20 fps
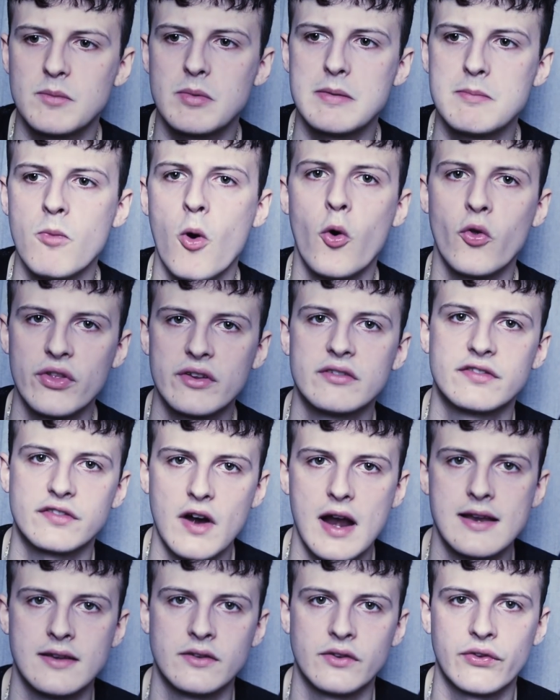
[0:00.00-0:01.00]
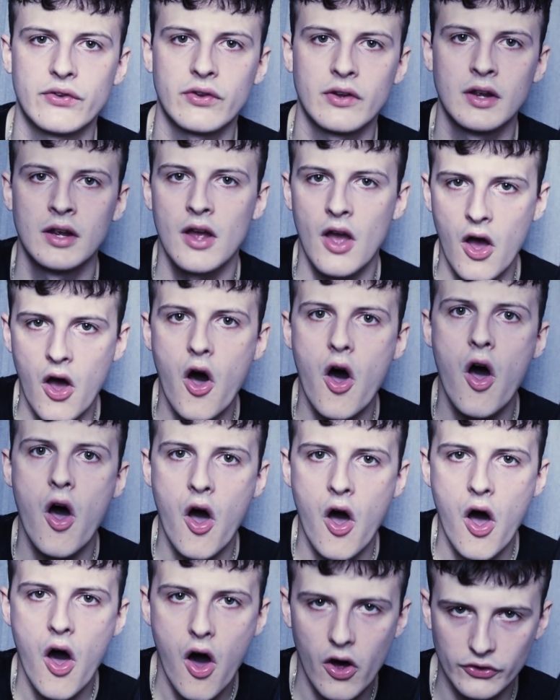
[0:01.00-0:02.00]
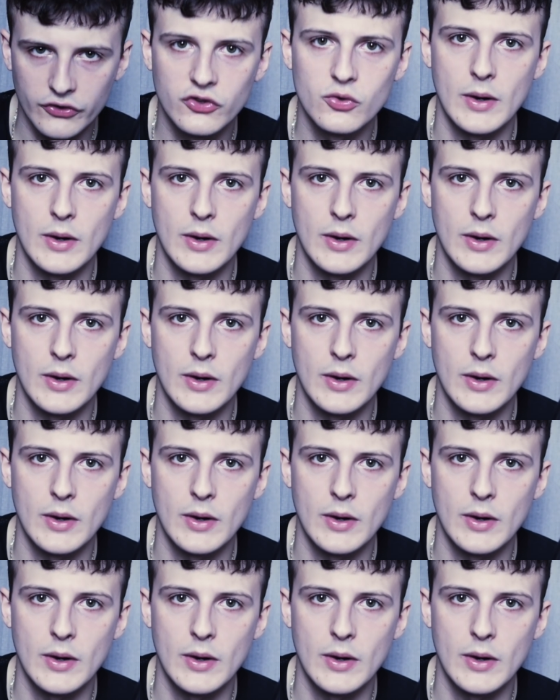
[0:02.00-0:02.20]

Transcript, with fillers: to be more than friends? on